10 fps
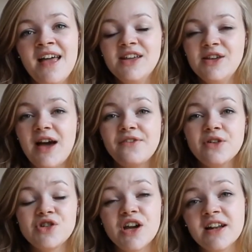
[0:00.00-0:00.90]
you have your
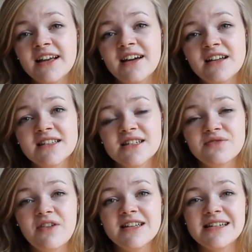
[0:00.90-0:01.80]
journaling cards to
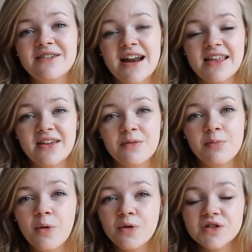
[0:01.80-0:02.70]
write down anything
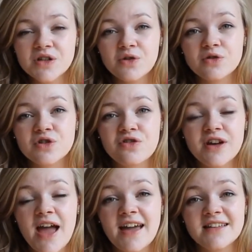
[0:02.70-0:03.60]
important or to
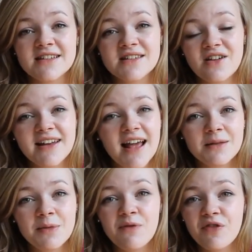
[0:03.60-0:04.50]
create a design
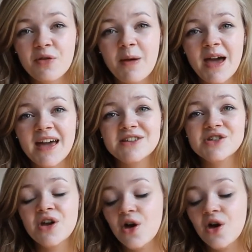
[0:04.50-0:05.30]
element for the page,